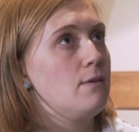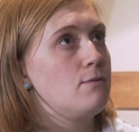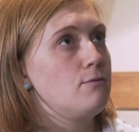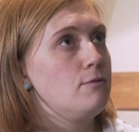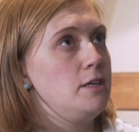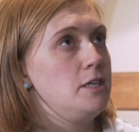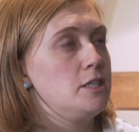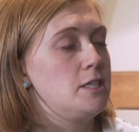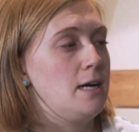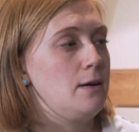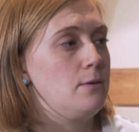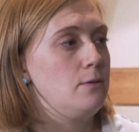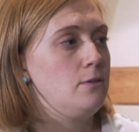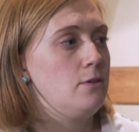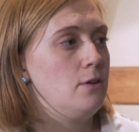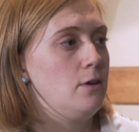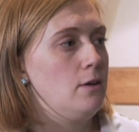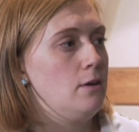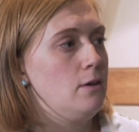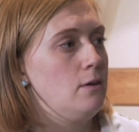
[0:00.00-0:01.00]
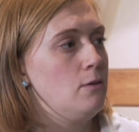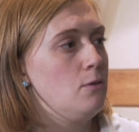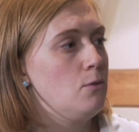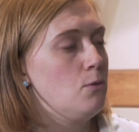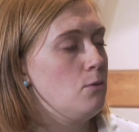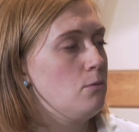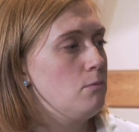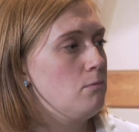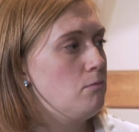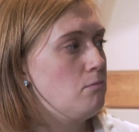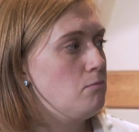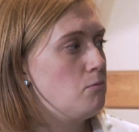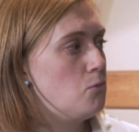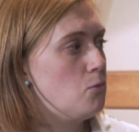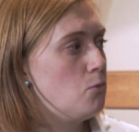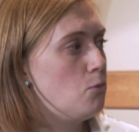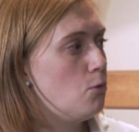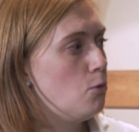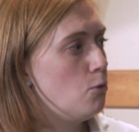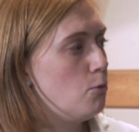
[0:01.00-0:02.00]
reached out to
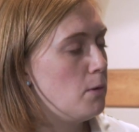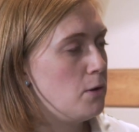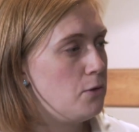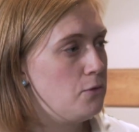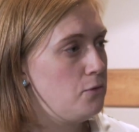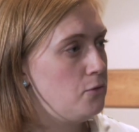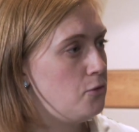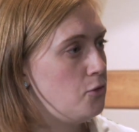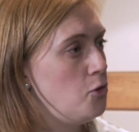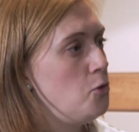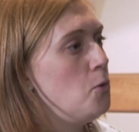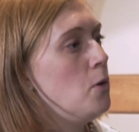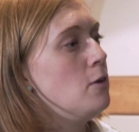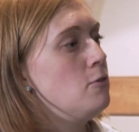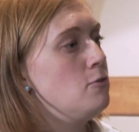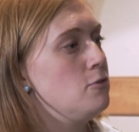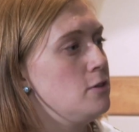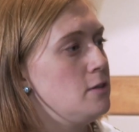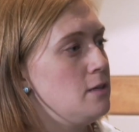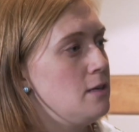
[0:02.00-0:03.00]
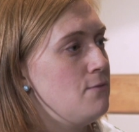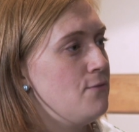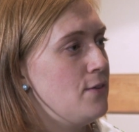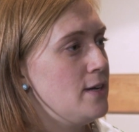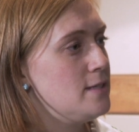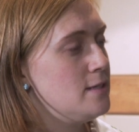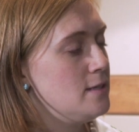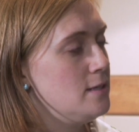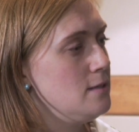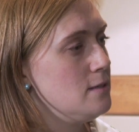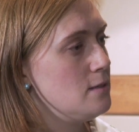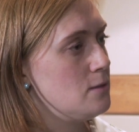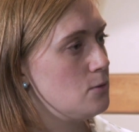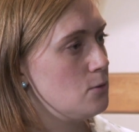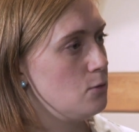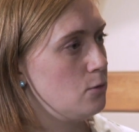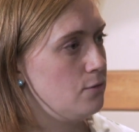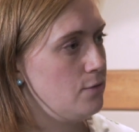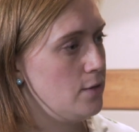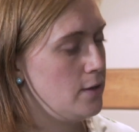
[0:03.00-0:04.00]
almost 200 investors
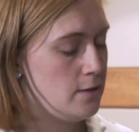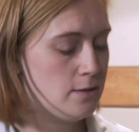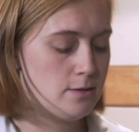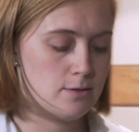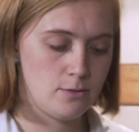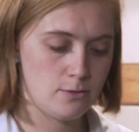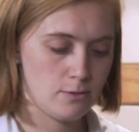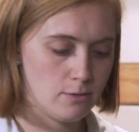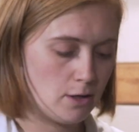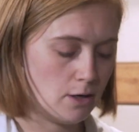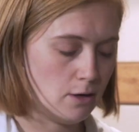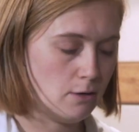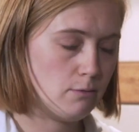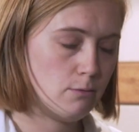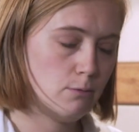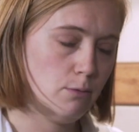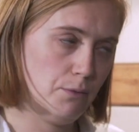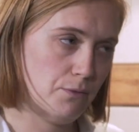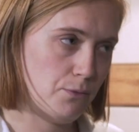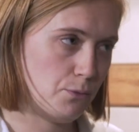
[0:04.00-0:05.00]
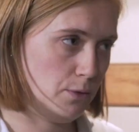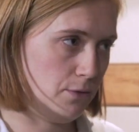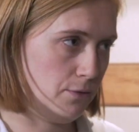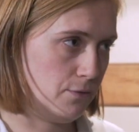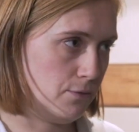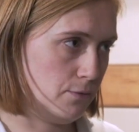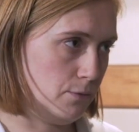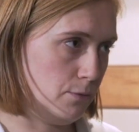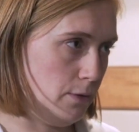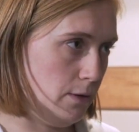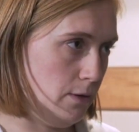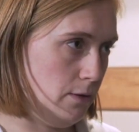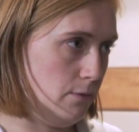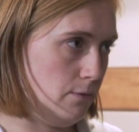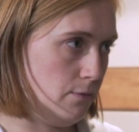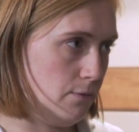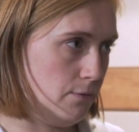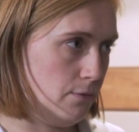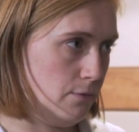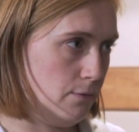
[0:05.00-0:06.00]
or funds, or
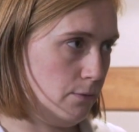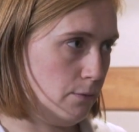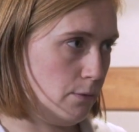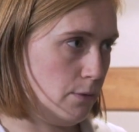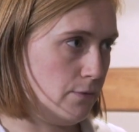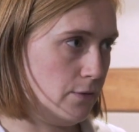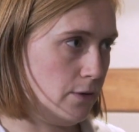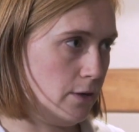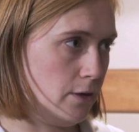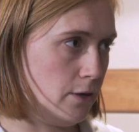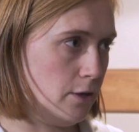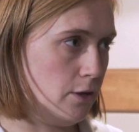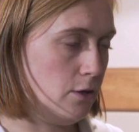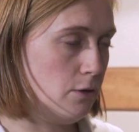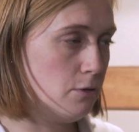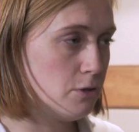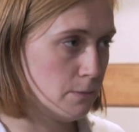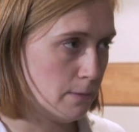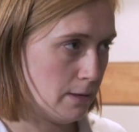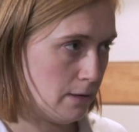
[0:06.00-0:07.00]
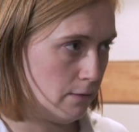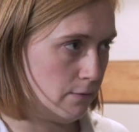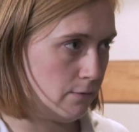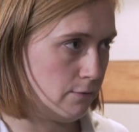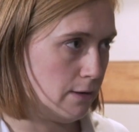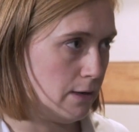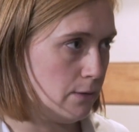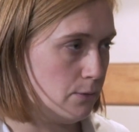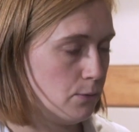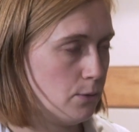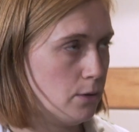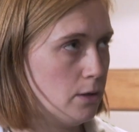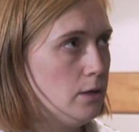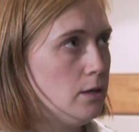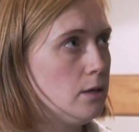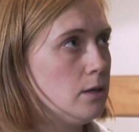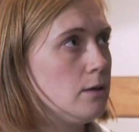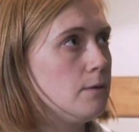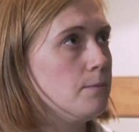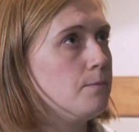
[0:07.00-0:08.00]
we've done a huge amount of
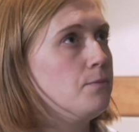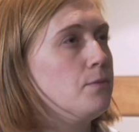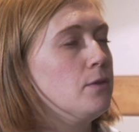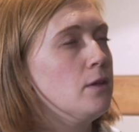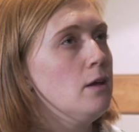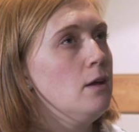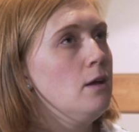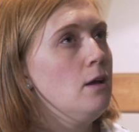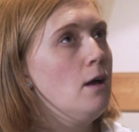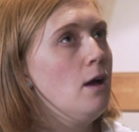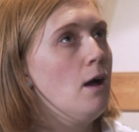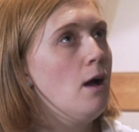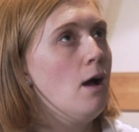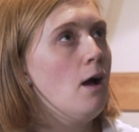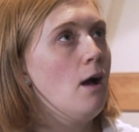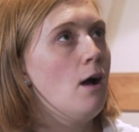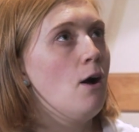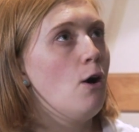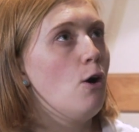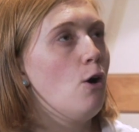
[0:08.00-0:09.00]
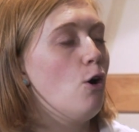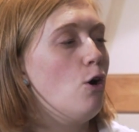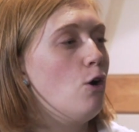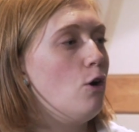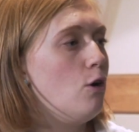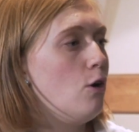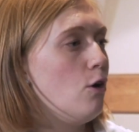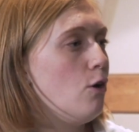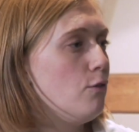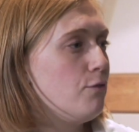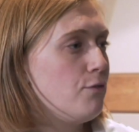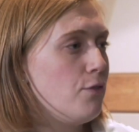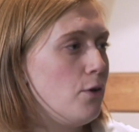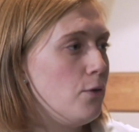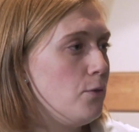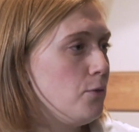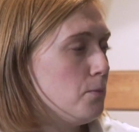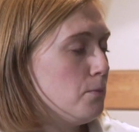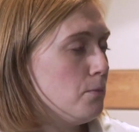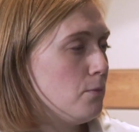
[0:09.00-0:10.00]
groundwork. Of
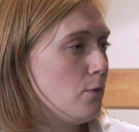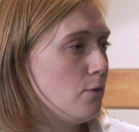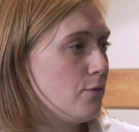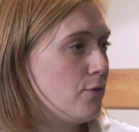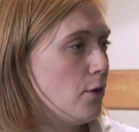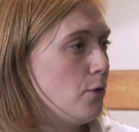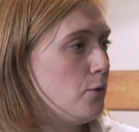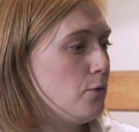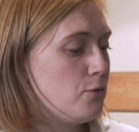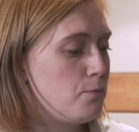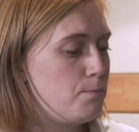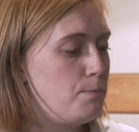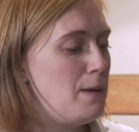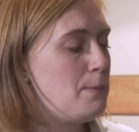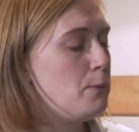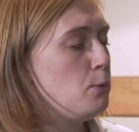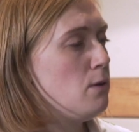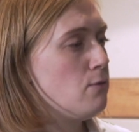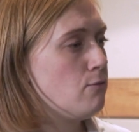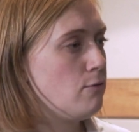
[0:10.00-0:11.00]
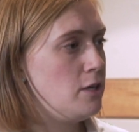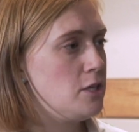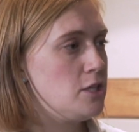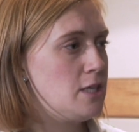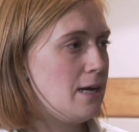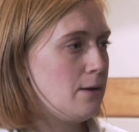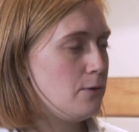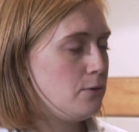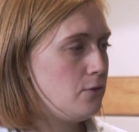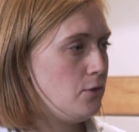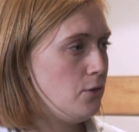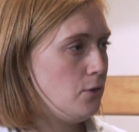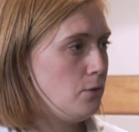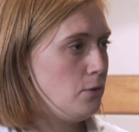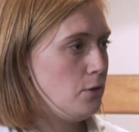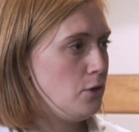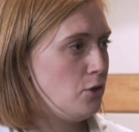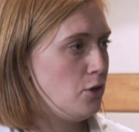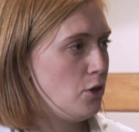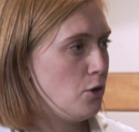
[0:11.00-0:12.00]
those people we've reached out to,
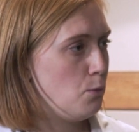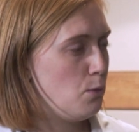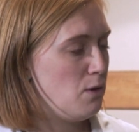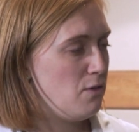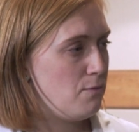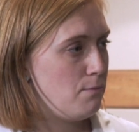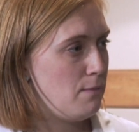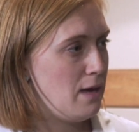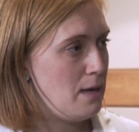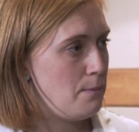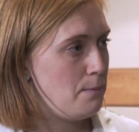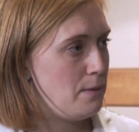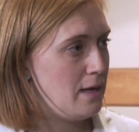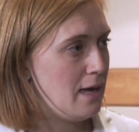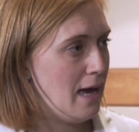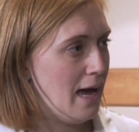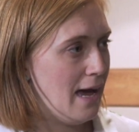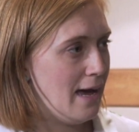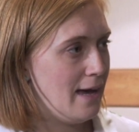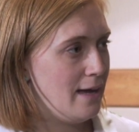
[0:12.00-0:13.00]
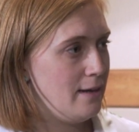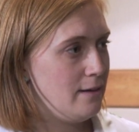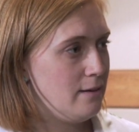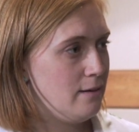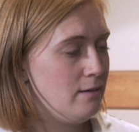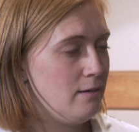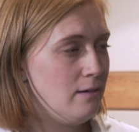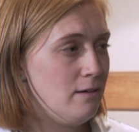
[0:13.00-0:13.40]
we've maybe had,